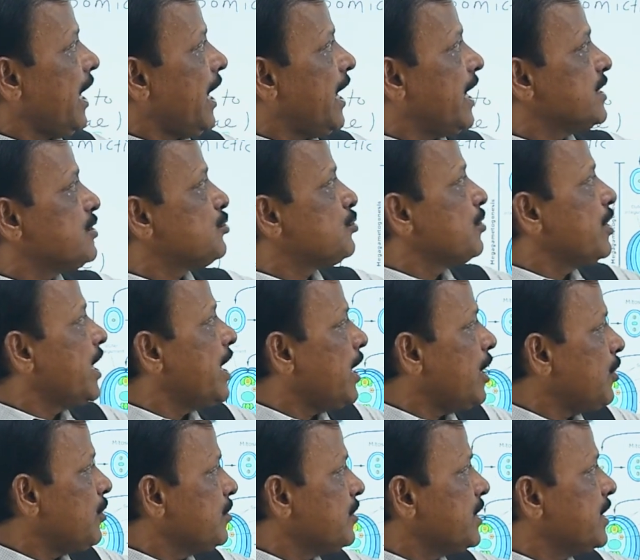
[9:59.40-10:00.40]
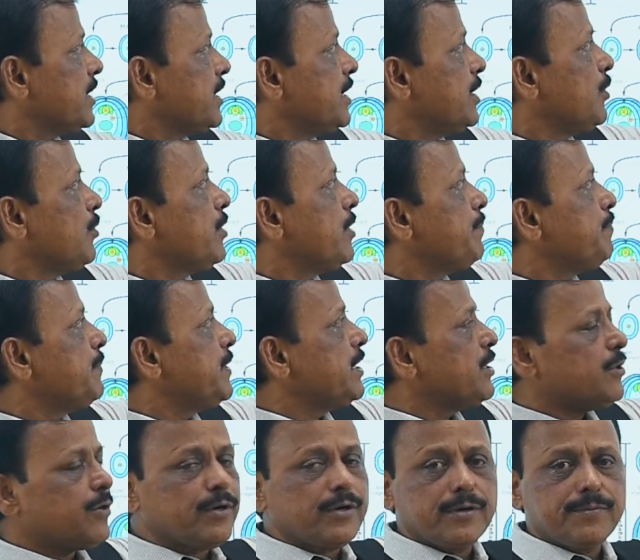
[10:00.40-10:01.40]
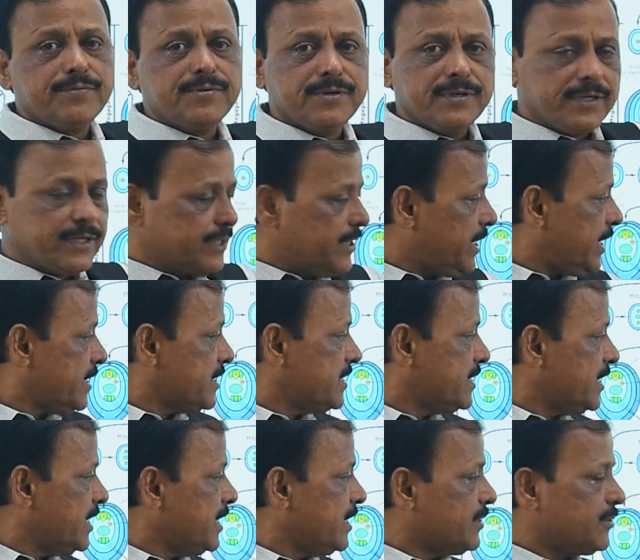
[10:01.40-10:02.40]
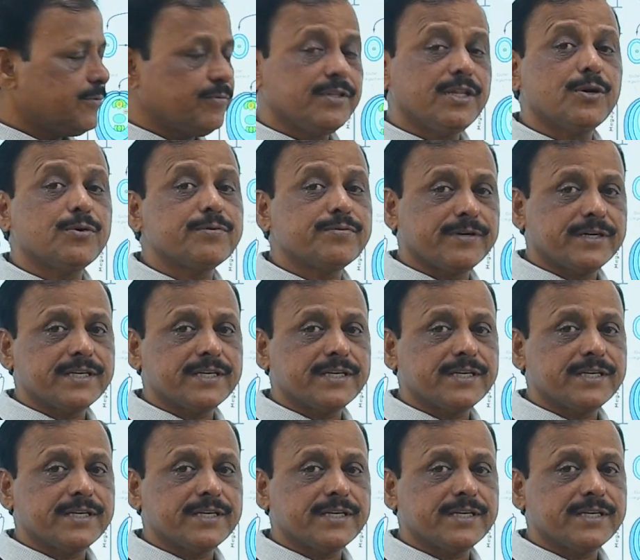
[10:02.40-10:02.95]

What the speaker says: has to have development of that seed without